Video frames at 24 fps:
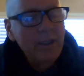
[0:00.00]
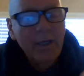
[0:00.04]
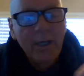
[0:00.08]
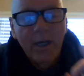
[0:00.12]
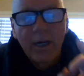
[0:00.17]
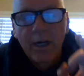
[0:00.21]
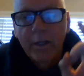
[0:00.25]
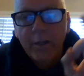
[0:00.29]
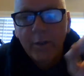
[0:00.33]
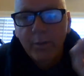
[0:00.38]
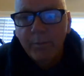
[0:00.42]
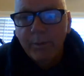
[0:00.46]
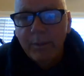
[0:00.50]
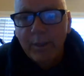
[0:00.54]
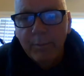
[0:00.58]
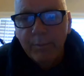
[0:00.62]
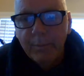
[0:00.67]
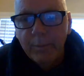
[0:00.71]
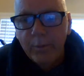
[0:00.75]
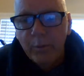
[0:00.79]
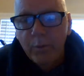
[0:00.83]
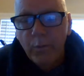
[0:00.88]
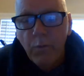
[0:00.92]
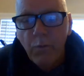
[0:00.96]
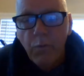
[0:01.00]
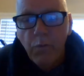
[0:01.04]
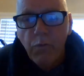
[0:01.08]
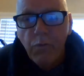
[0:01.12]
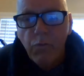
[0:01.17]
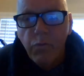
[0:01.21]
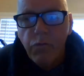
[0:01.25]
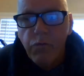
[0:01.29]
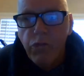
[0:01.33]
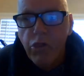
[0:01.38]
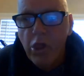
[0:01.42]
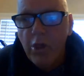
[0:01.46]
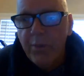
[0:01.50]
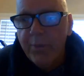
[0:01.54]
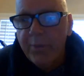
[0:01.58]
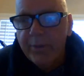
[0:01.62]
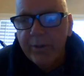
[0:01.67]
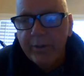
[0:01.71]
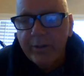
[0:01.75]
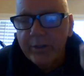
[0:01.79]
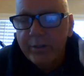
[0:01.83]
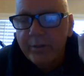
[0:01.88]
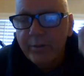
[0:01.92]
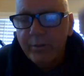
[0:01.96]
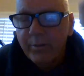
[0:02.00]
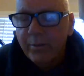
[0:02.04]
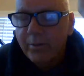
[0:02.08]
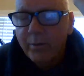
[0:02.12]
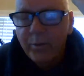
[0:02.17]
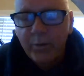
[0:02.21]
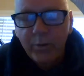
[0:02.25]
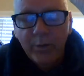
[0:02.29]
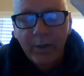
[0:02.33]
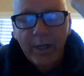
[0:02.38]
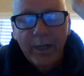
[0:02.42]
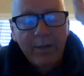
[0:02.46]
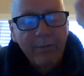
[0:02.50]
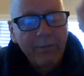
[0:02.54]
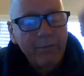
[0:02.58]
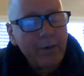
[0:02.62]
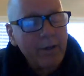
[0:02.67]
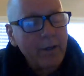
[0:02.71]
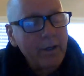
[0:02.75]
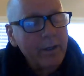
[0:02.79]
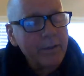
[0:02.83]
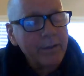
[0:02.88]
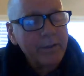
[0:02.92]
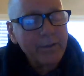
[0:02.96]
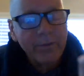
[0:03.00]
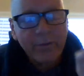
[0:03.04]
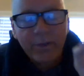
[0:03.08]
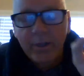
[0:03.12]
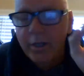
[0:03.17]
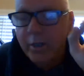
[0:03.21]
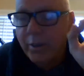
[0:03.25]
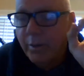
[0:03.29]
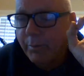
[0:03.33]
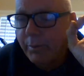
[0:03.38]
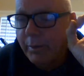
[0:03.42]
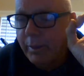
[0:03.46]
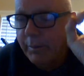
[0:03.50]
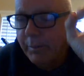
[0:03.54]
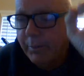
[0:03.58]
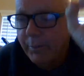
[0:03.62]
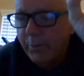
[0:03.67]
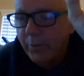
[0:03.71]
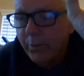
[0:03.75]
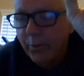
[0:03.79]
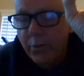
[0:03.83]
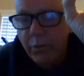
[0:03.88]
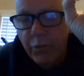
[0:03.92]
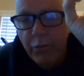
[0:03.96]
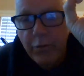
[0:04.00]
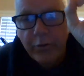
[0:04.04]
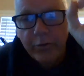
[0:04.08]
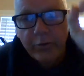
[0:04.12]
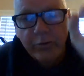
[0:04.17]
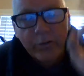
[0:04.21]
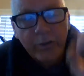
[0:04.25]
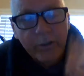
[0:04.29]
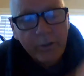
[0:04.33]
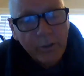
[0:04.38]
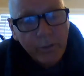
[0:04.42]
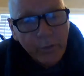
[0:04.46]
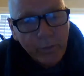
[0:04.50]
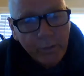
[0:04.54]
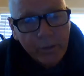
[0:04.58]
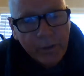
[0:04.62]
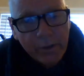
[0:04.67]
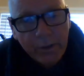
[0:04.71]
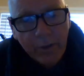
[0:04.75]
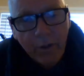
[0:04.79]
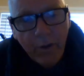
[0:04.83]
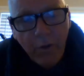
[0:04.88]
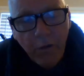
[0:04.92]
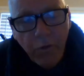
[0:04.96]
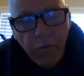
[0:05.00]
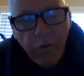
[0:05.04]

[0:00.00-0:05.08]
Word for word: other people, their grandfathers, other people, their children,